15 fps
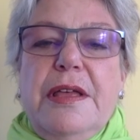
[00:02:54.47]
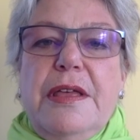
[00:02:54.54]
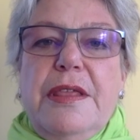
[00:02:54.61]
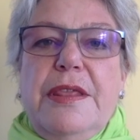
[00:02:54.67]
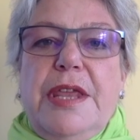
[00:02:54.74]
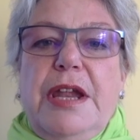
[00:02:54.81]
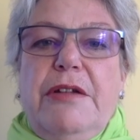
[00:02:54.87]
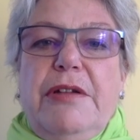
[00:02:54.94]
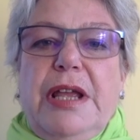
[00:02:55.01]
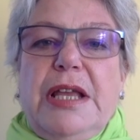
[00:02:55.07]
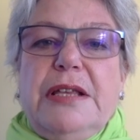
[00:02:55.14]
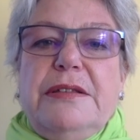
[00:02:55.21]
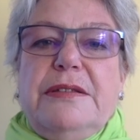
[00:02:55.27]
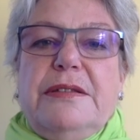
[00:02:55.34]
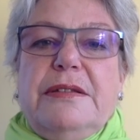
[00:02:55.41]
there
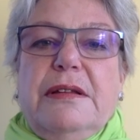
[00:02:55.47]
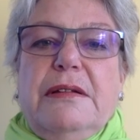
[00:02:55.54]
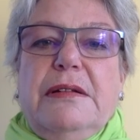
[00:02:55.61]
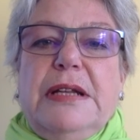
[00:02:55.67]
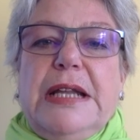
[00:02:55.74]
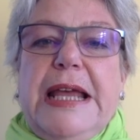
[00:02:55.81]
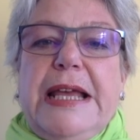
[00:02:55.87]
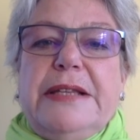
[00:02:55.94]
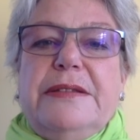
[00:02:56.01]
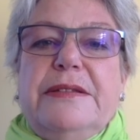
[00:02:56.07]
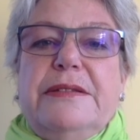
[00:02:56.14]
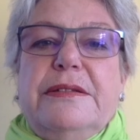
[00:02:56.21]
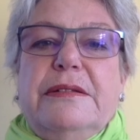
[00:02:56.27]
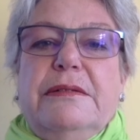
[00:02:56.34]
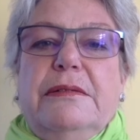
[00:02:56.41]
is
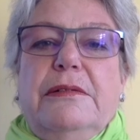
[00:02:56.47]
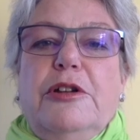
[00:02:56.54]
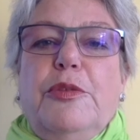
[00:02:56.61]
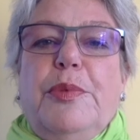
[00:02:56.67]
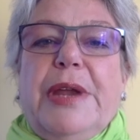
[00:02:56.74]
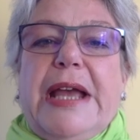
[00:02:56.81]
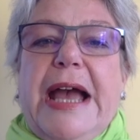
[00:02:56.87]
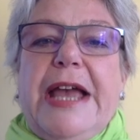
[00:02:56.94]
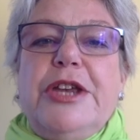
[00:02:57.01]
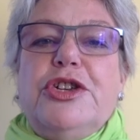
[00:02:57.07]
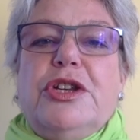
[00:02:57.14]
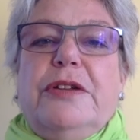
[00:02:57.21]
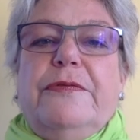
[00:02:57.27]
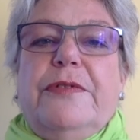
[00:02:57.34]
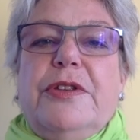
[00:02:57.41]
less
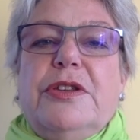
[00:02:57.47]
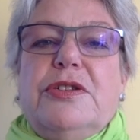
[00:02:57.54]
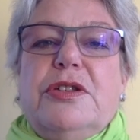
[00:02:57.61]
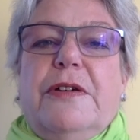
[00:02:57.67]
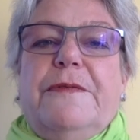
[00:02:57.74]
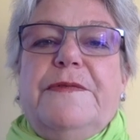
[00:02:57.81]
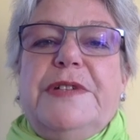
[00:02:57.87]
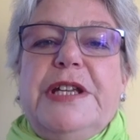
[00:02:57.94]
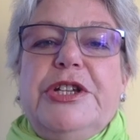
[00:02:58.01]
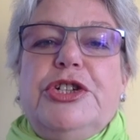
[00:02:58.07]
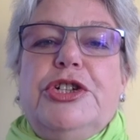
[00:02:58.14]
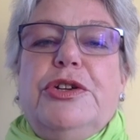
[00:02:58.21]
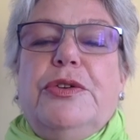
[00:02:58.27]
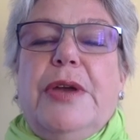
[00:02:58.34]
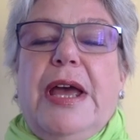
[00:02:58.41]
lubrication for the soft
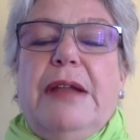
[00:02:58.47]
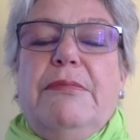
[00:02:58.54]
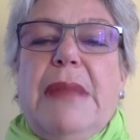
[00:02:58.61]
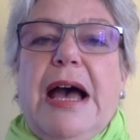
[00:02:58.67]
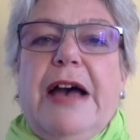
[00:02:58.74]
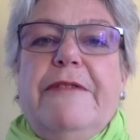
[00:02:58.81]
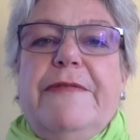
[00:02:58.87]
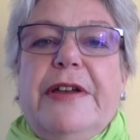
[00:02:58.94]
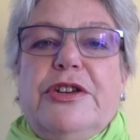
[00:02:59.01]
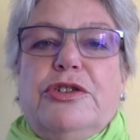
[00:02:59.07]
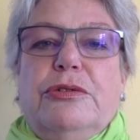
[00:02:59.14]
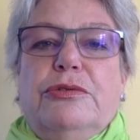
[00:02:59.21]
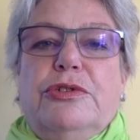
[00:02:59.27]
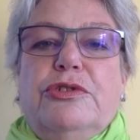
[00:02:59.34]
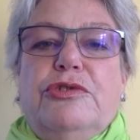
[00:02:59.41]
tissue and
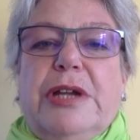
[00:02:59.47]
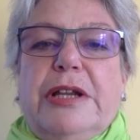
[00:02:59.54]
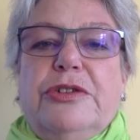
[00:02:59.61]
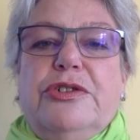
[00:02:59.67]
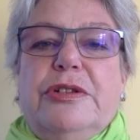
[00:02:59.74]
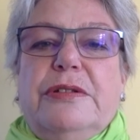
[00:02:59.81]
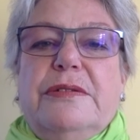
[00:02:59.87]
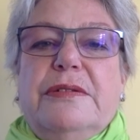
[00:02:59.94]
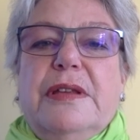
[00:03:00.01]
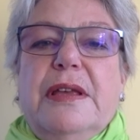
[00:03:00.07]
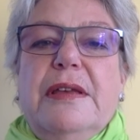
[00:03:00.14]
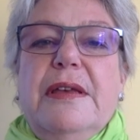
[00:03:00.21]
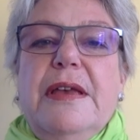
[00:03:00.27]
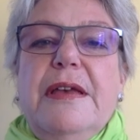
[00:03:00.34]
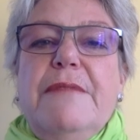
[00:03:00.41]
myofascial structures,
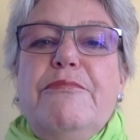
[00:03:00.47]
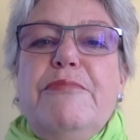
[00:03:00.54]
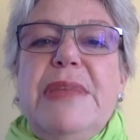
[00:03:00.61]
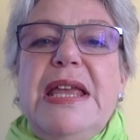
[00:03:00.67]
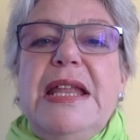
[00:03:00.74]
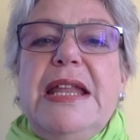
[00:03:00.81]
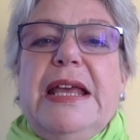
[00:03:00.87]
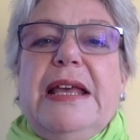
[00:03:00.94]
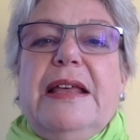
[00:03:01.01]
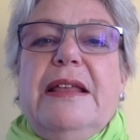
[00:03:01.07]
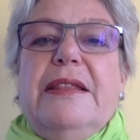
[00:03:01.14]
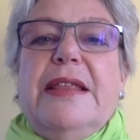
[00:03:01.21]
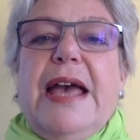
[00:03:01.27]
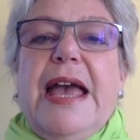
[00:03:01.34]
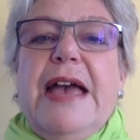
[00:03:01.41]
meaning they